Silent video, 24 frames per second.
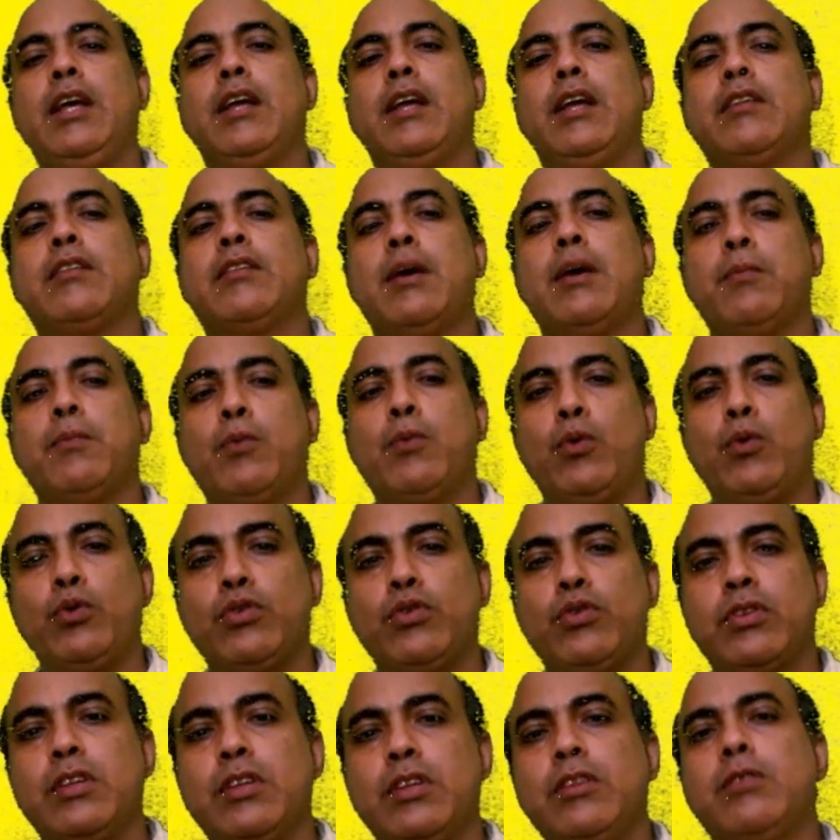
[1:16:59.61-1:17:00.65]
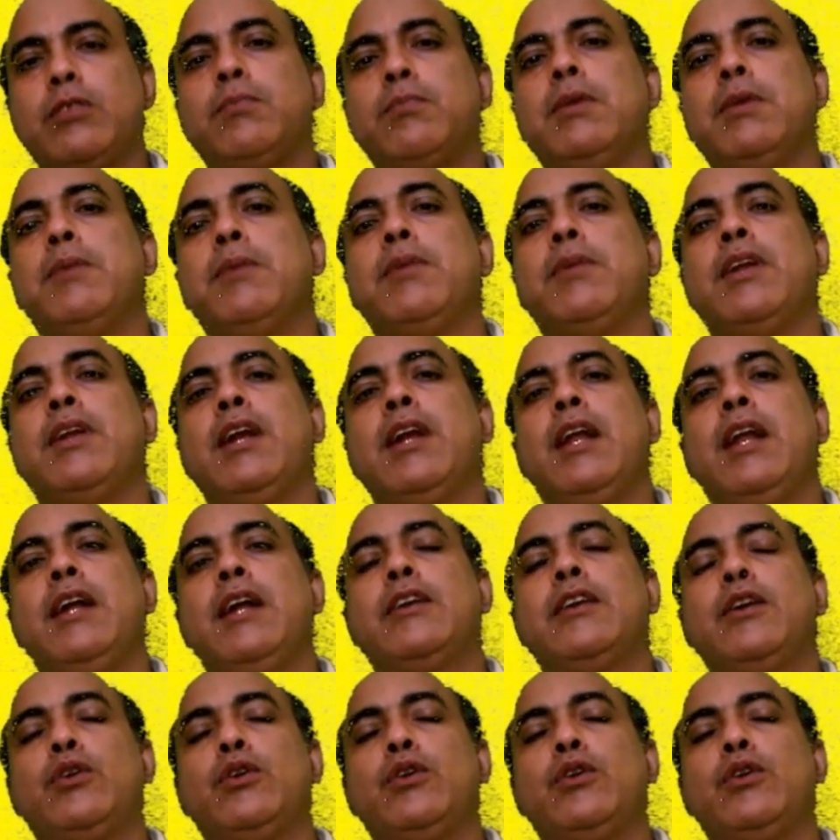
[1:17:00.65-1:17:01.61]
Some questions may be related